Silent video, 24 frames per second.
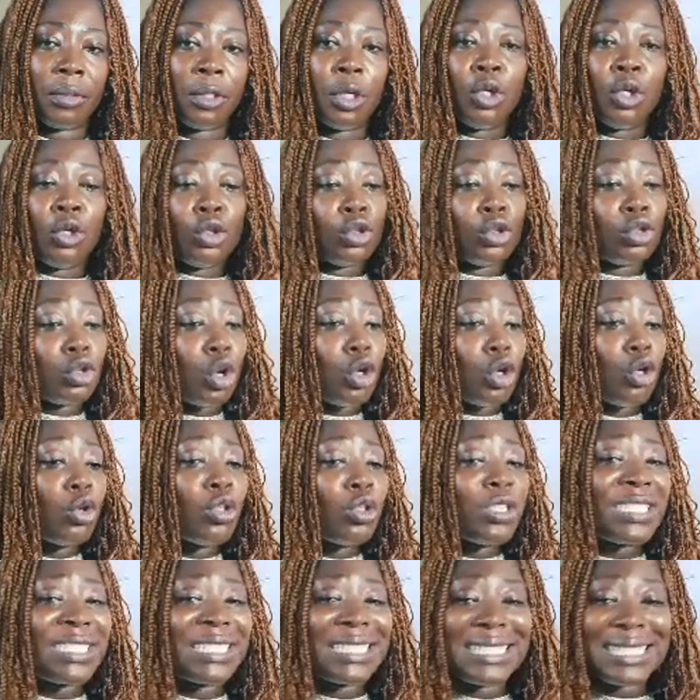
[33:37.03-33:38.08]
So you
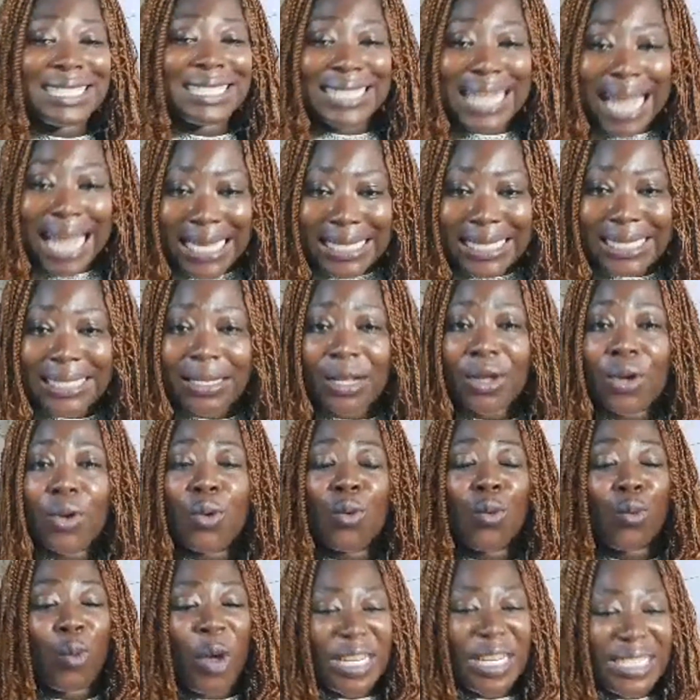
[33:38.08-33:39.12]
start
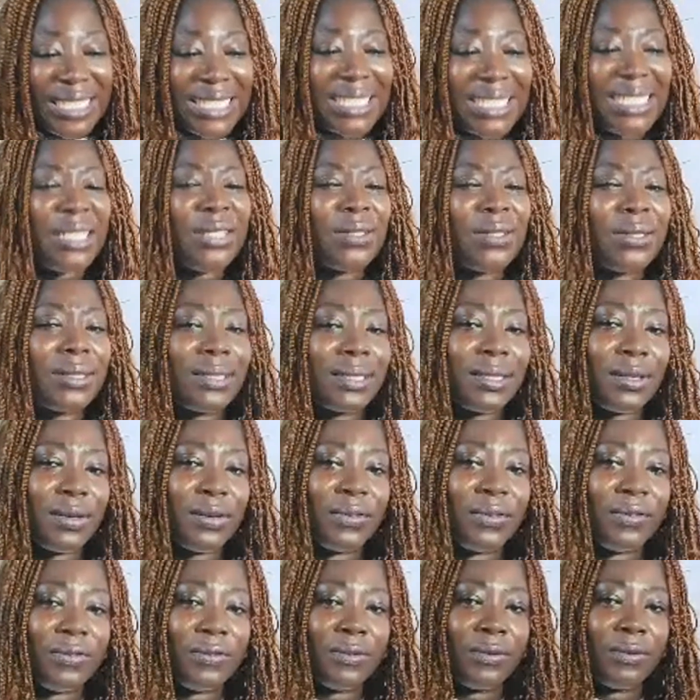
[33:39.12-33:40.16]
questioning
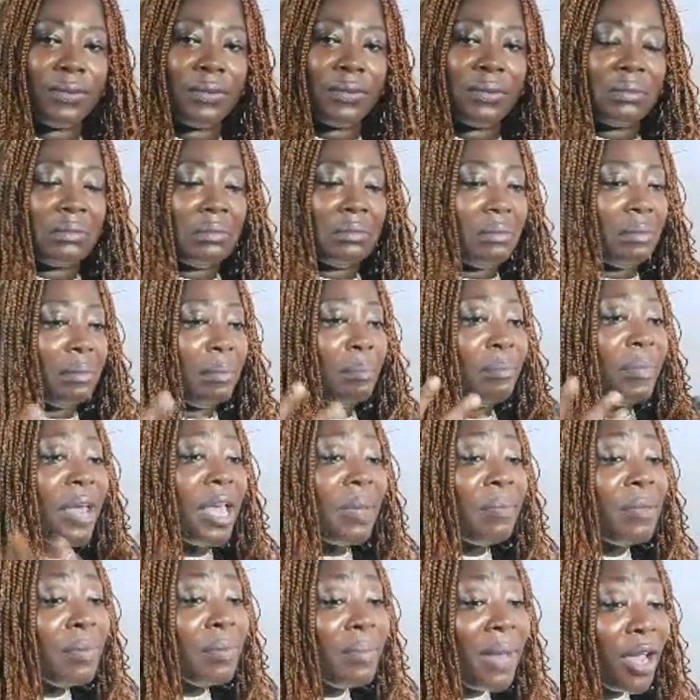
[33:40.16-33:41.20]
yourself.
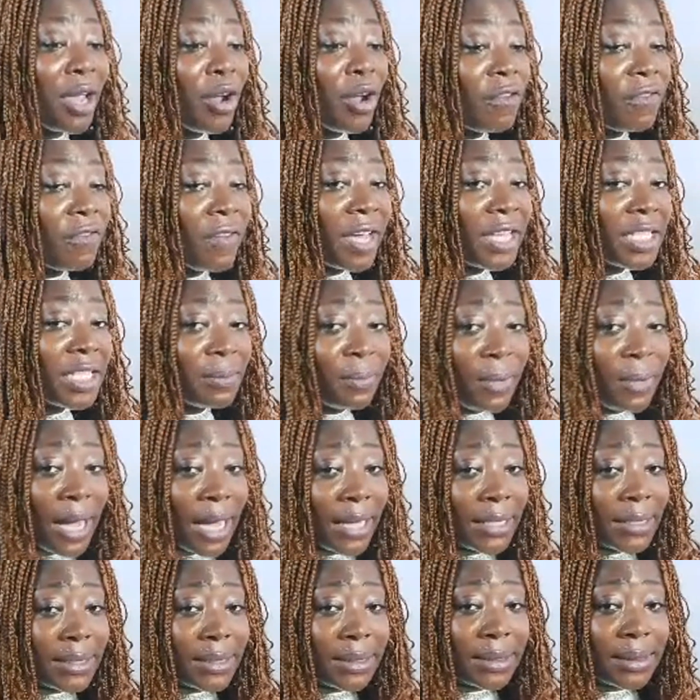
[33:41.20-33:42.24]
Maybe my offer is
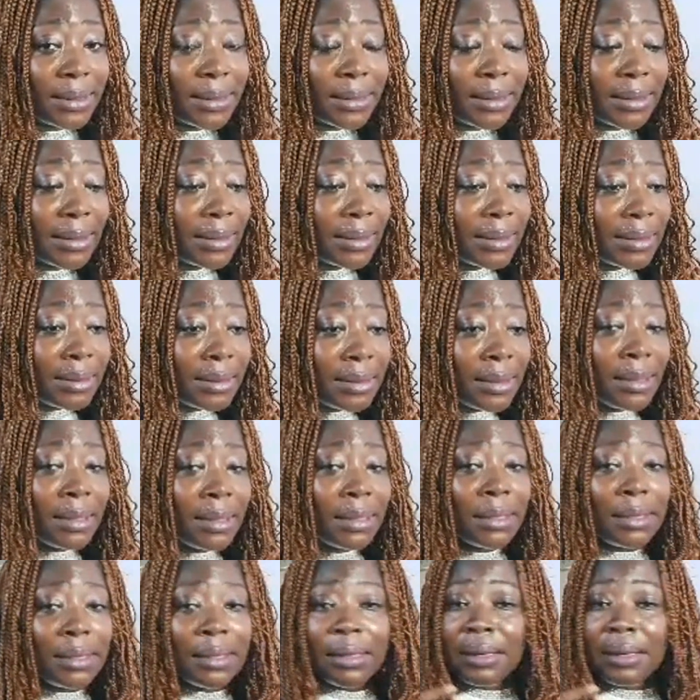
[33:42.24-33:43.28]
bad.
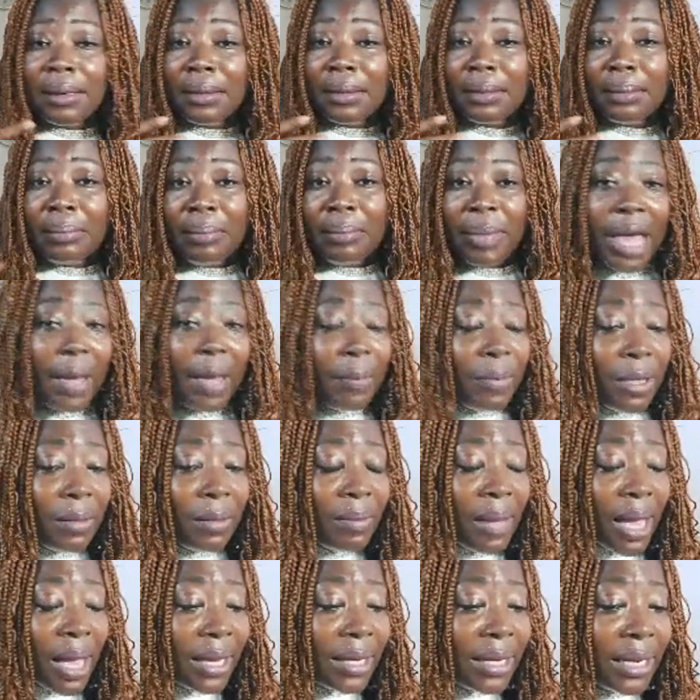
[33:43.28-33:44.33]
Maybe
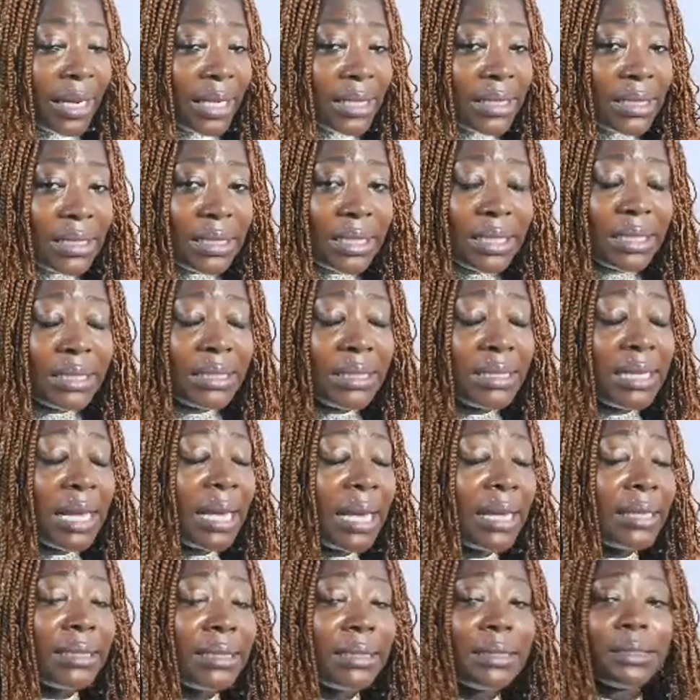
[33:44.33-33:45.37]
my niche is
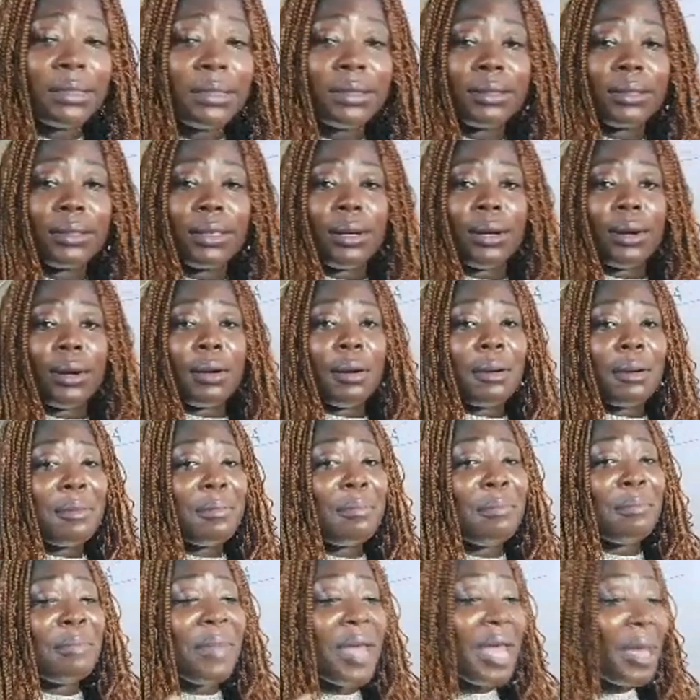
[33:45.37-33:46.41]
dead.
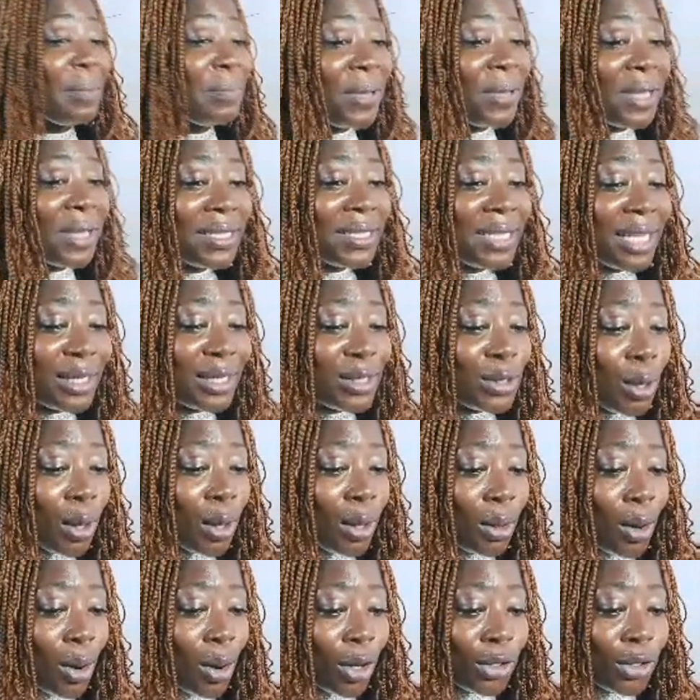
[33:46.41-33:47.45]
Maybe
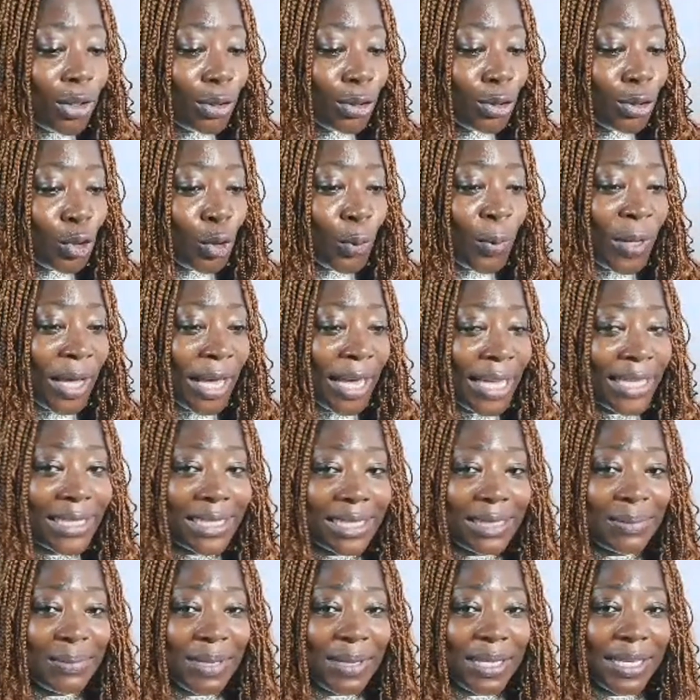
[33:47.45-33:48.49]
TikTok or YouTube
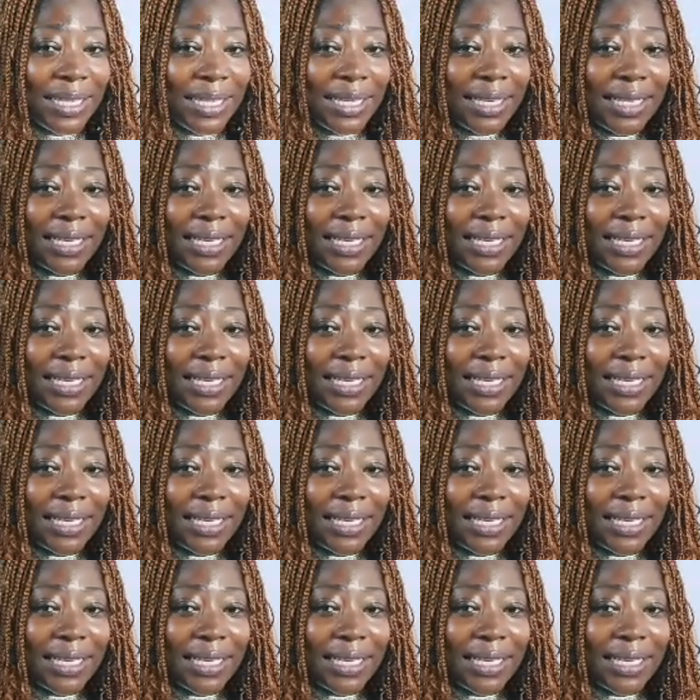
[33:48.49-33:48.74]
hates me.